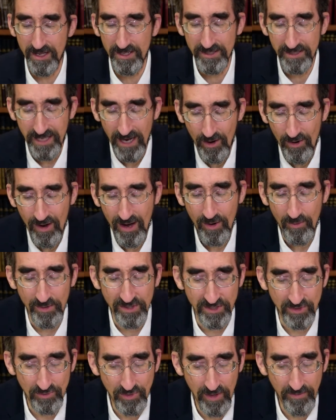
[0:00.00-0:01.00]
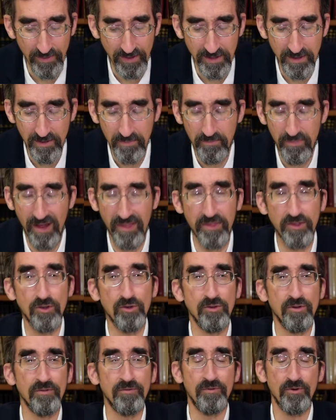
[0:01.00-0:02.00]
Terach was driven by the
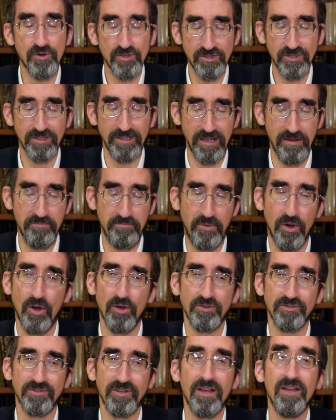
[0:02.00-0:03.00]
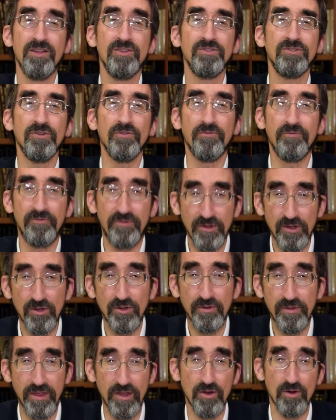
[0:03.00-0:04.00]
universal impulse to
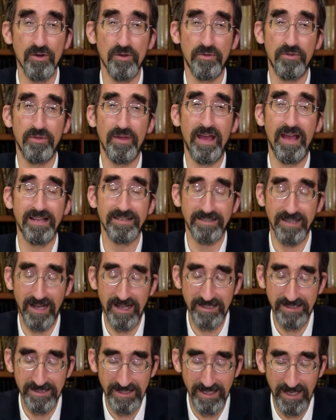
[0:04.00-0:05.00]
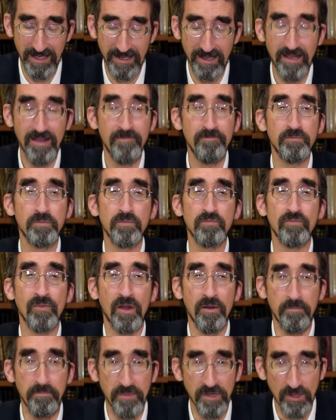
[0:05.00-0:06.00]
fill the earth, as God said,
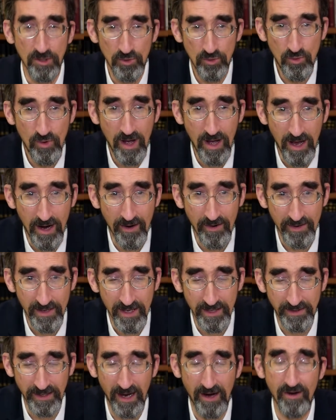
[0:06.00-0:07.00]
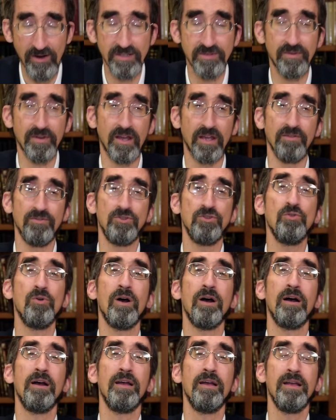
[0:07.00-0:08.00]

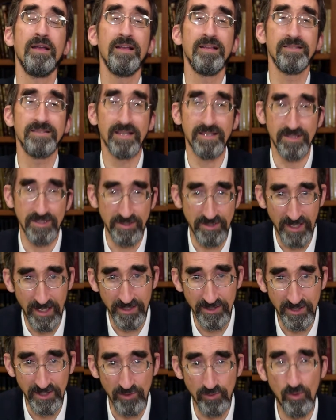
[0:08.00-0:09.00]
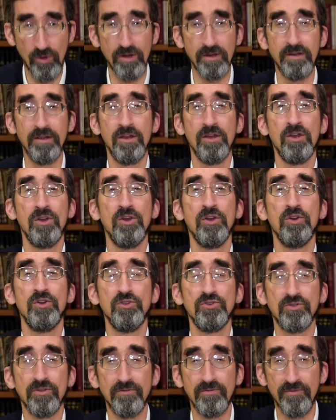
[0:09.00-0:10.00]
v'chivshua, it says in Genesis 1,
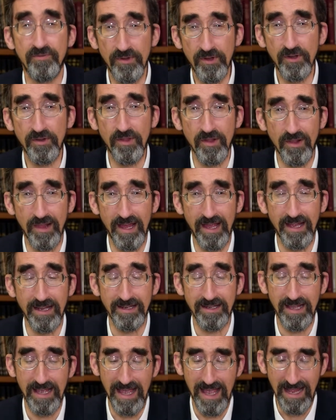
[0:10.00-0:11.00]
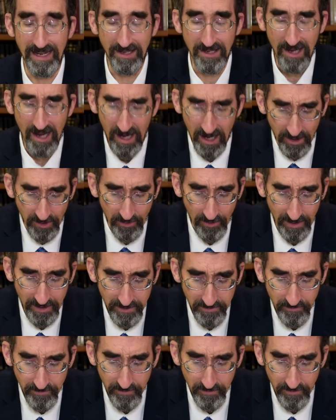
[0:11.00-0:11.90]
should fill the land and conquer it.